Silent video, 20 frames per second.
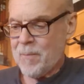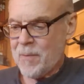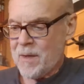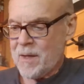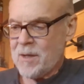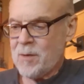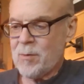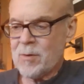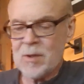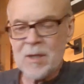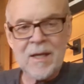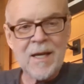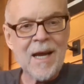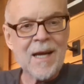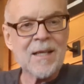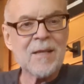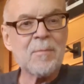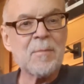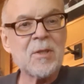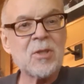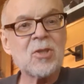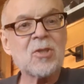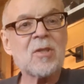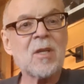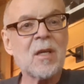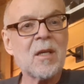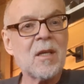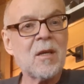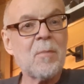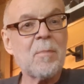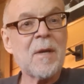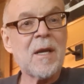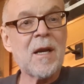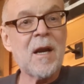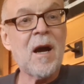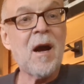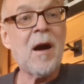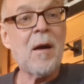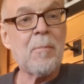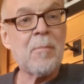you want the neck to be just a little bit
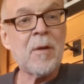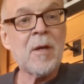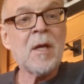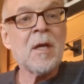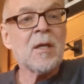up.